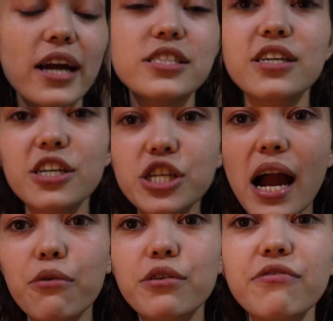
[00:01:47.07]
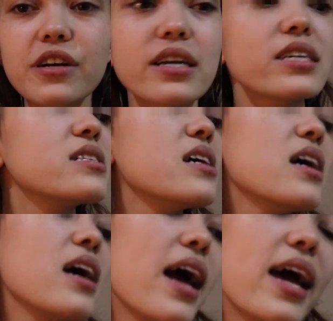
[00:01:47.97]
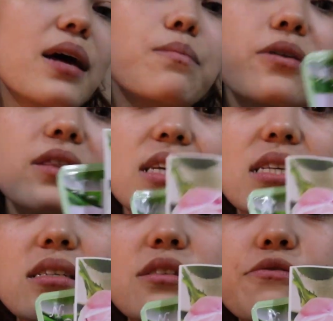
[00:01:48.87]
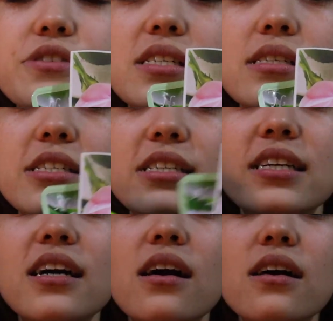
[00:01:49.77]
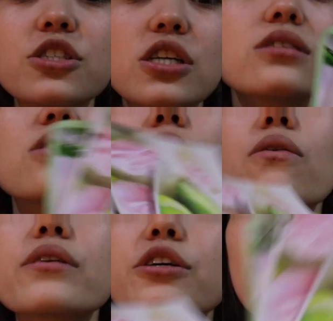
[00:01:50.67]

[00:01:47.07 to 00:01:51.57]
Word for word: I took a shower first and put these in the freezer just so they're